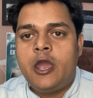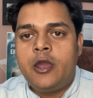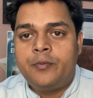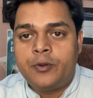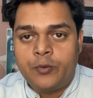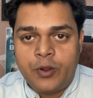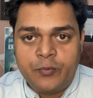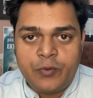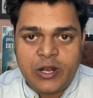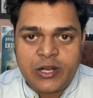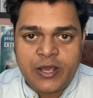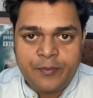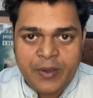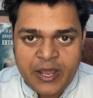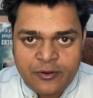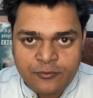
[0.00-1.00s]
Hey everyone,
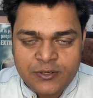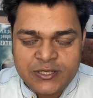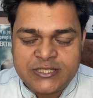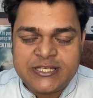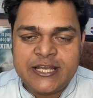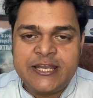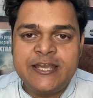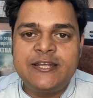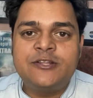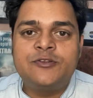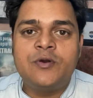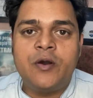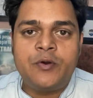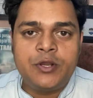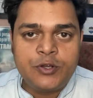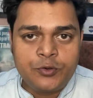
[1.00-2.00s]
welcome back once again
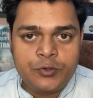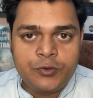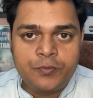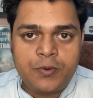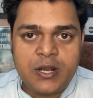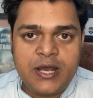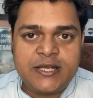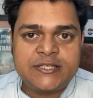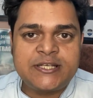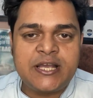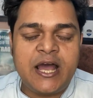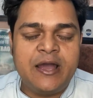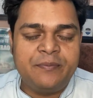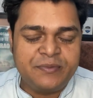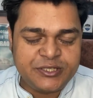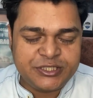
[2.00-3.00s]
to our YouTube class.
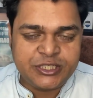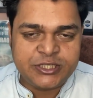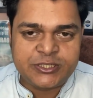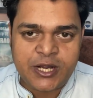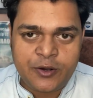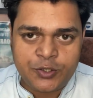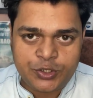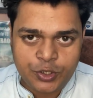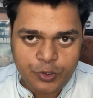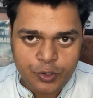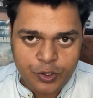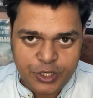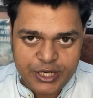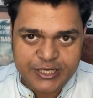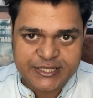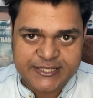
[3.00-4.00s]
I'm Manjeet Rawat, your
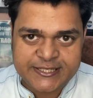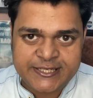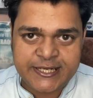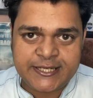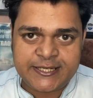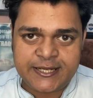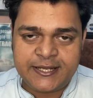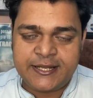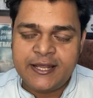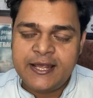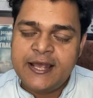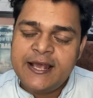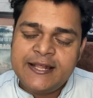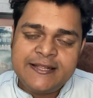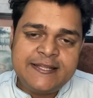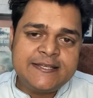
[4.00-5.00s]
online instructor.
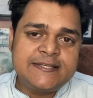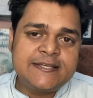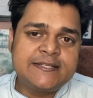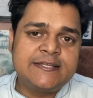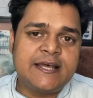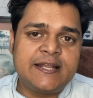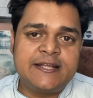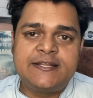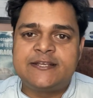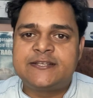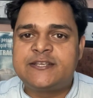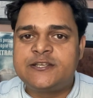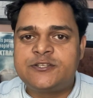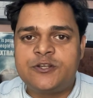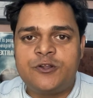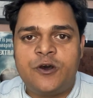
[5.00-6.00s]
This is another
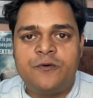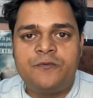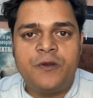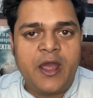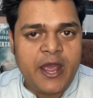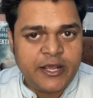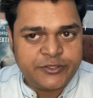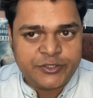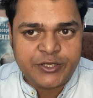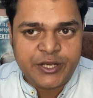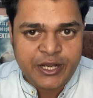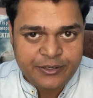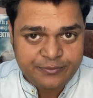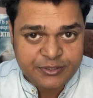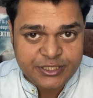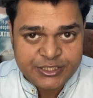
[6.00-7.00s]
session of Azure
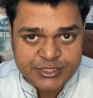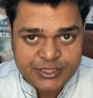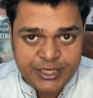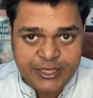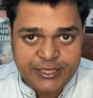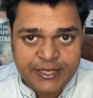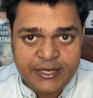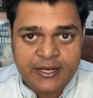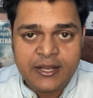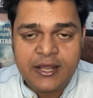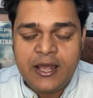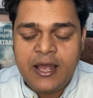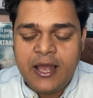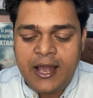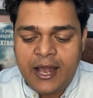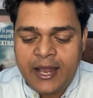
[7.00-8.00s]
Administrator.
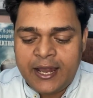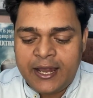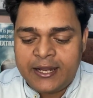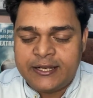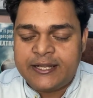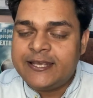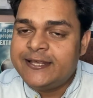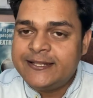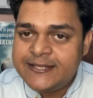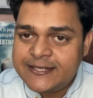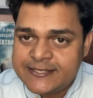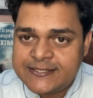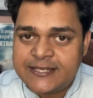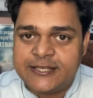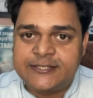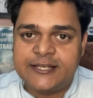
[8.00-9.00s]
And in
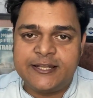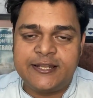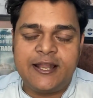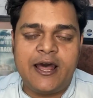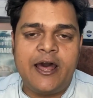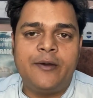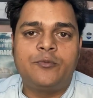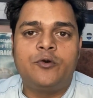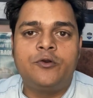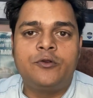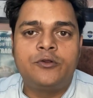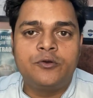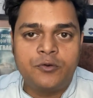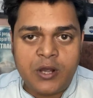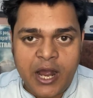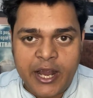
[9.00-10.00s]
this session, I'm
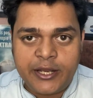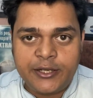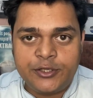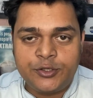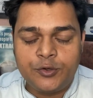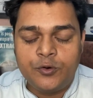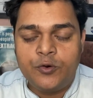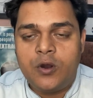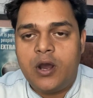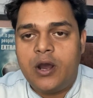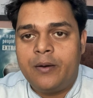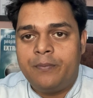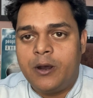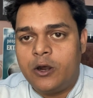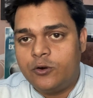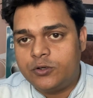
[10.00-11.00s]
going to guide you
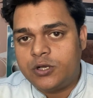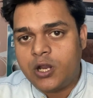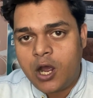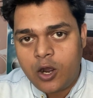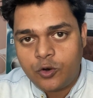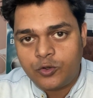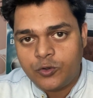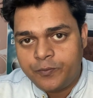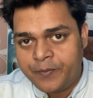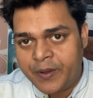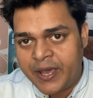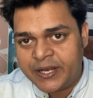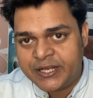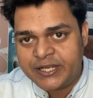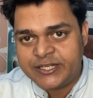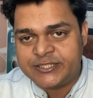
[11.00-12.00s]
about how to
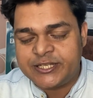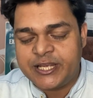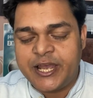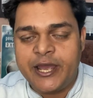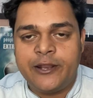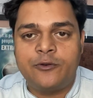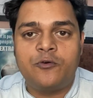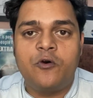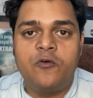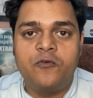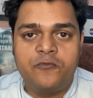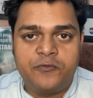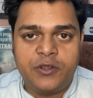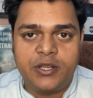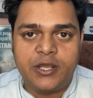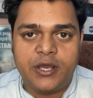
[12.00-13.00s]
manage and
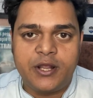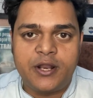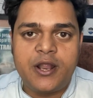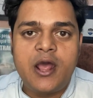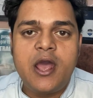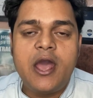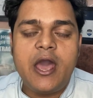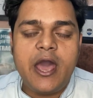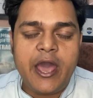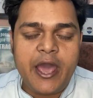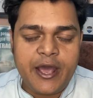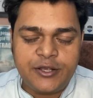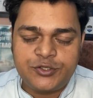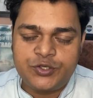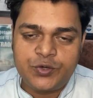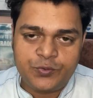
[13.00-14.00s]
configure
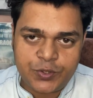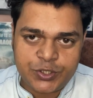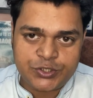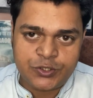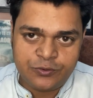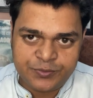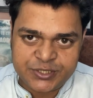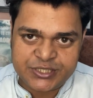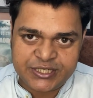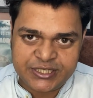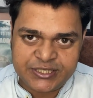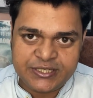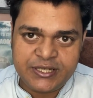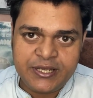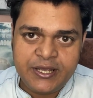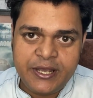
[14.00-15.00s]
Azure Virtual Machine.